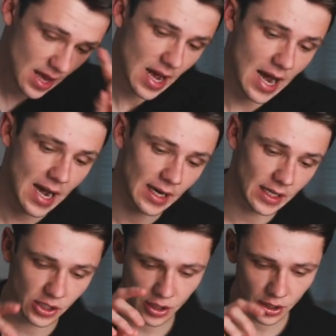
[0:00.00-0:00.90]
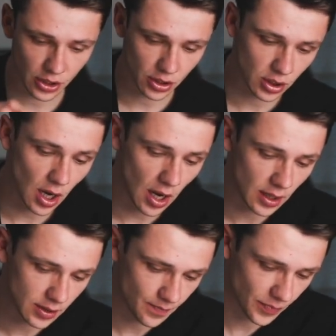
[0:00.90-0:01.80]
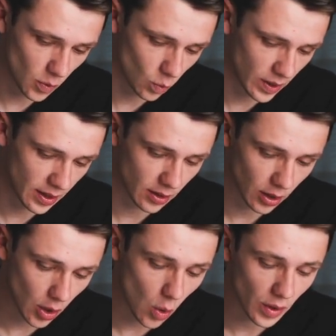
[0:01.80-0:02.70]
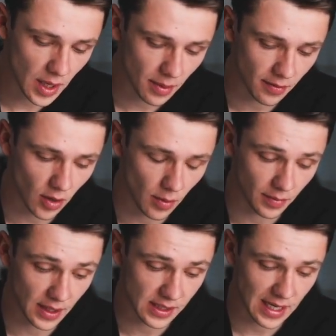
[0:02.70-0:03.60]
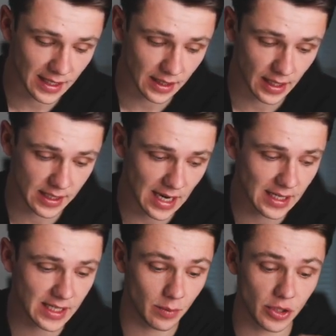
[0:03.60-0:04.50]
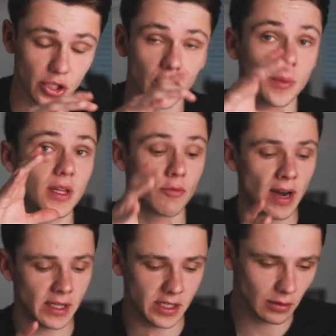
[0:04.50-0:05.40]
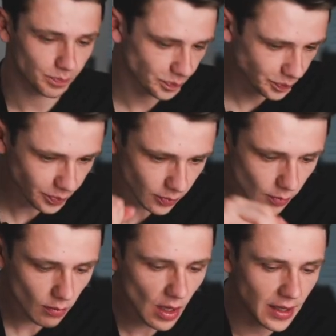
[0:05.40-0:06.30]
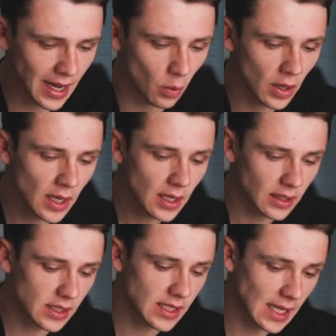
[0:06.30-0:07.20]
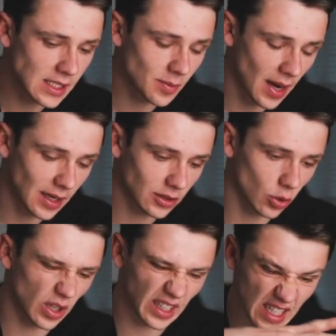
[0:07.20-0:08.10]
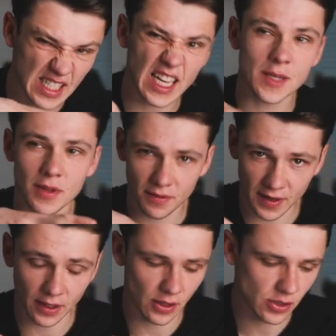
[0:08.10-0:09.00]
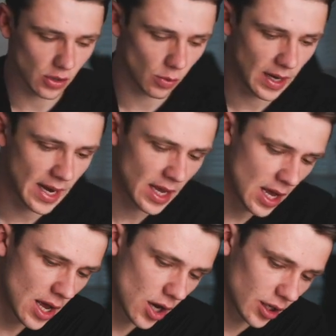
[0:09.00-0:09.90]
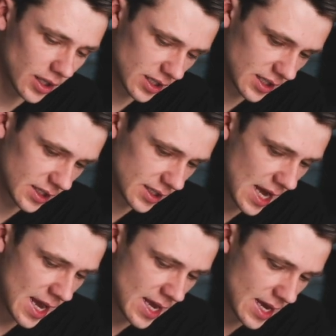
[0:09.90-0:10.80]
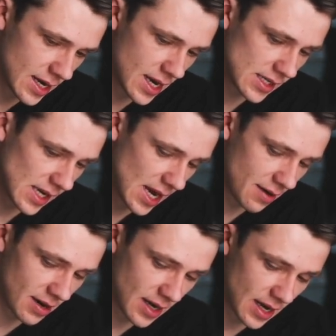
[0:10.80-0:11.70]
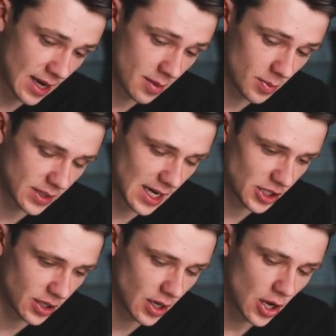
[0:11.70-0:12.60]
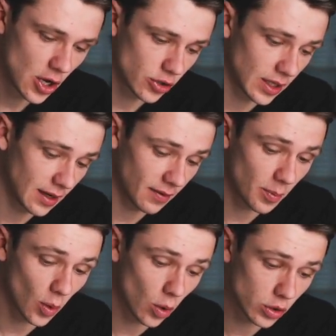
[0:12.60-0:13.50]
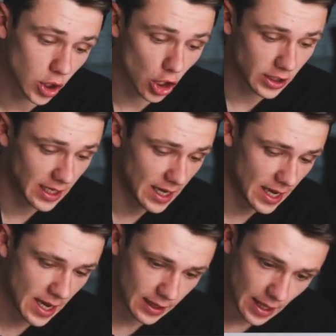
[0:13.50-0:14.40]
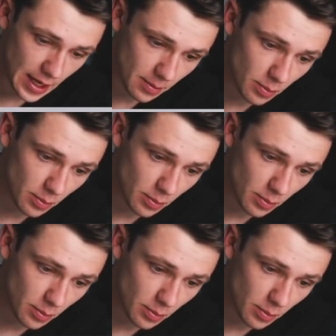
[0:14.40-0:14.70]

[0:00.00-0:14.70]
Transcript: And it's going to start with the goalkeeper from this side, the attacking team, which is going to be the Reds. Now, the centre-backs, or like the centre midfielders, okay, are going to stay in this area here in possession. So then if the ball's lost in here, they can